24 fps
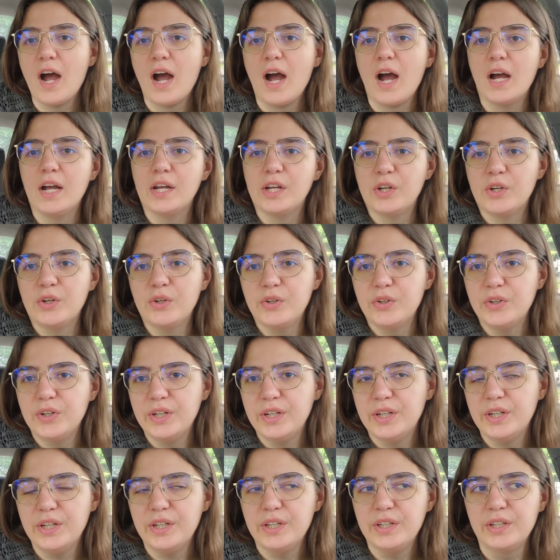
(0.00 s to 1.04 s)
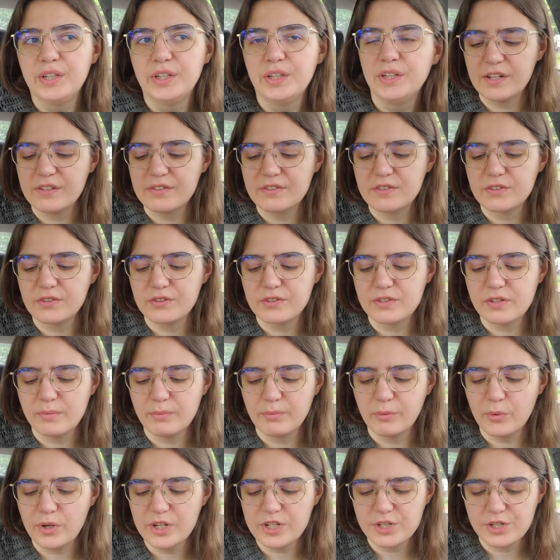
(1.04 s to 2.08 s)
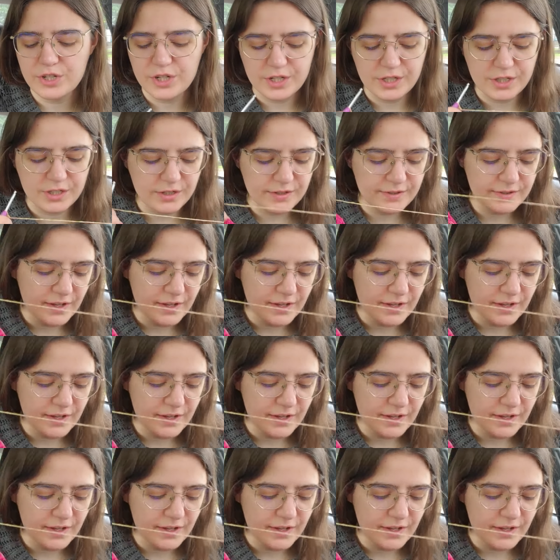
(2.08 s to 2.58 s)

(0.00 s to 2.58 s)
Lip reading: I could answer some questions.